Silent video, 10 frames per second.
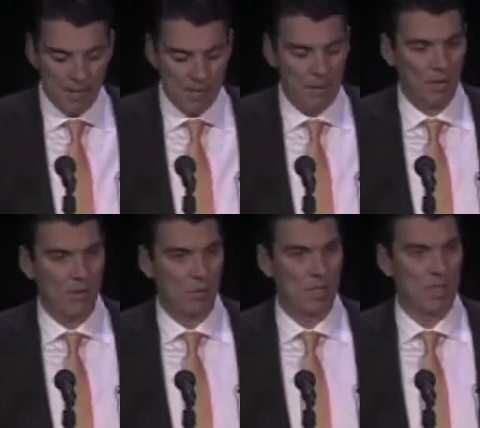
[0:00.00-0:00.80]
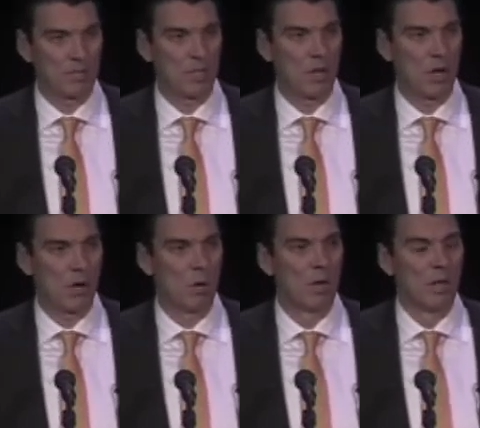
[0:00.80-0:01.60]
About 3 years
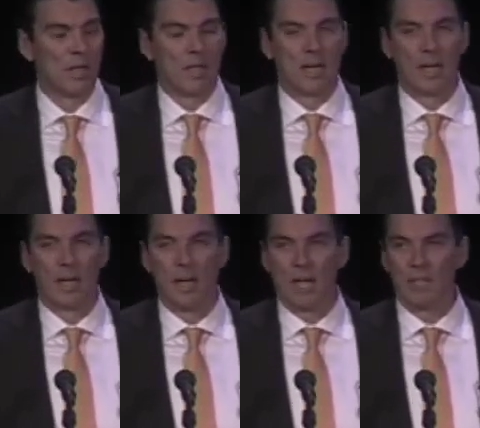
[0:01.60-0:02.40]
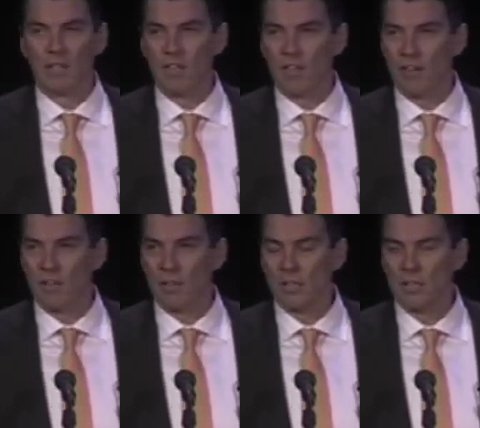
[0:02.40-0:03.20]
ago, I live in a
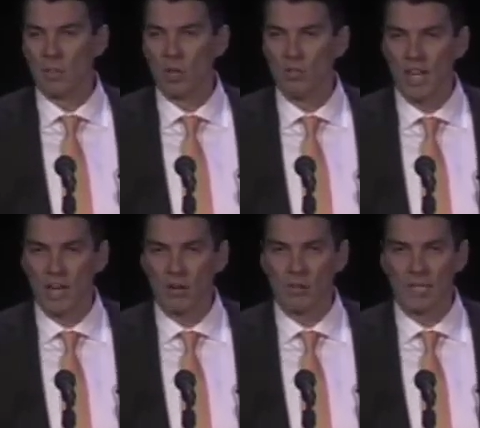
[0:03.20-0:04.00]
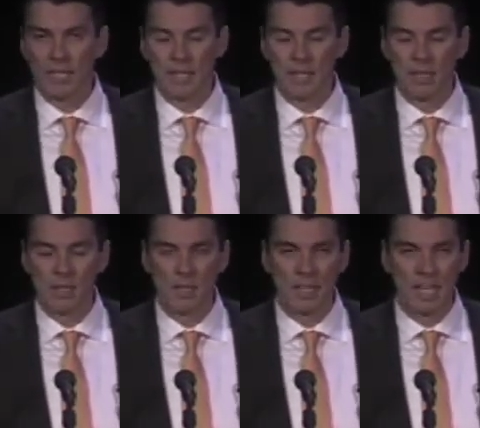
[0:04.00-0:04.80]
fairly small town in
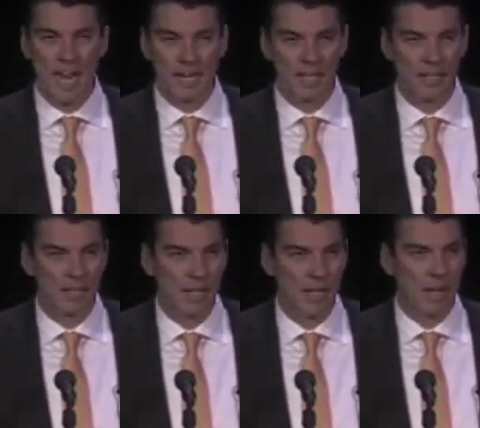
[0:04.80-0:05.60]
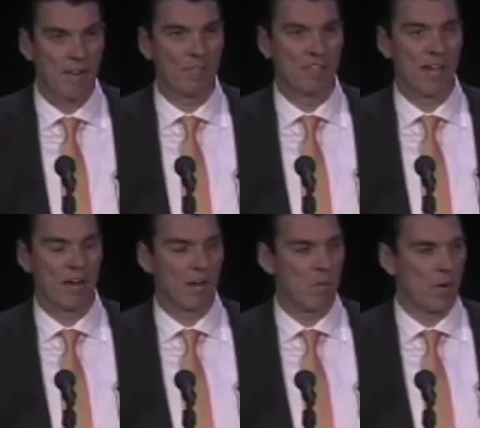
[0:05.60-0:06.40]
Connecticut, and every
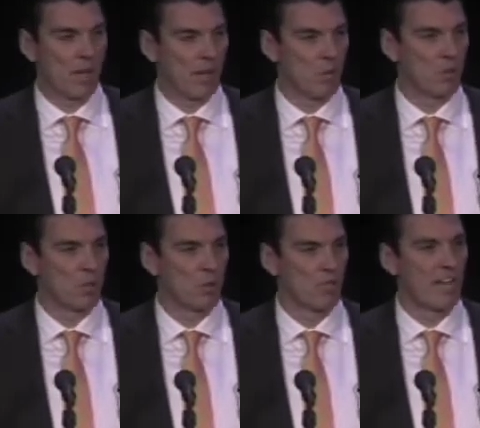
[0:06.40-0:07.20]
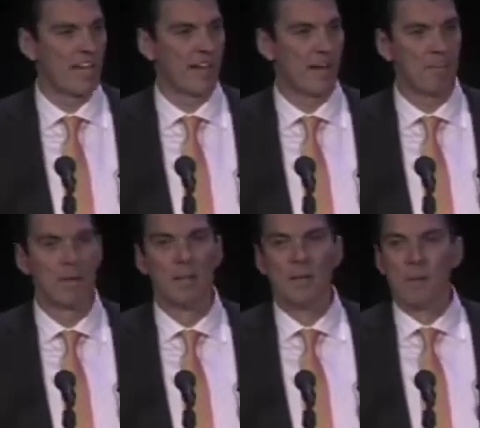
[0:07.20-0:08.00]
Saturday morning I had a ritual of getting up
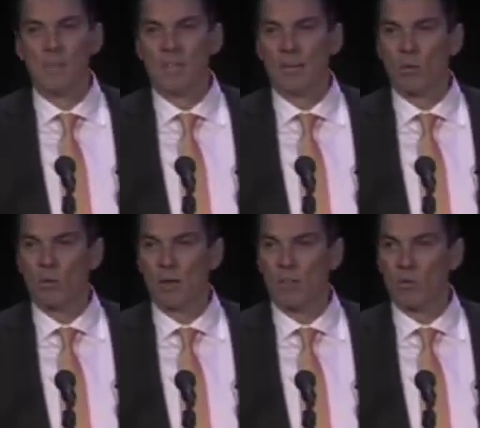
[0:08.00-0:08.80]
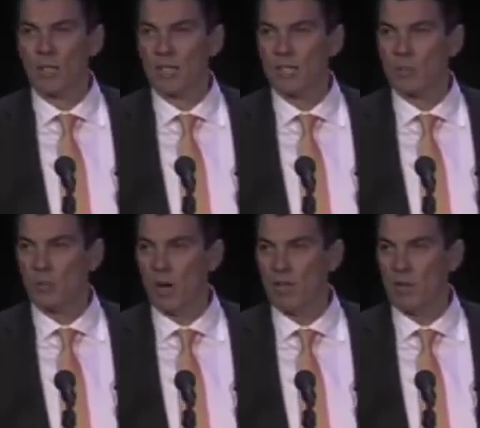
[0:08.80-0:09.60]
with my 3 kids. We
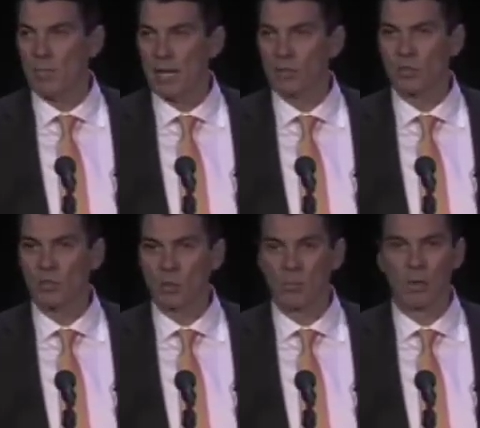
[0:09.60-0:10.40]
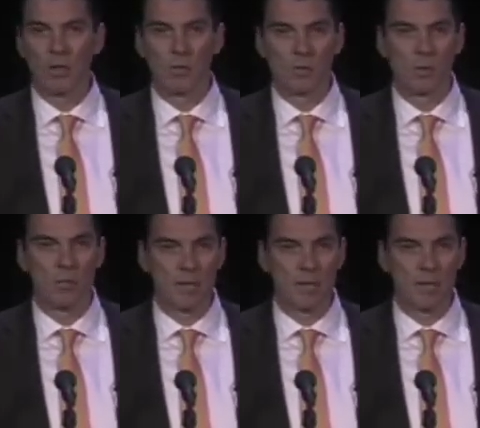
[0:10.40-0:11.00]
drive to the bagel store. Part of the reason we go to the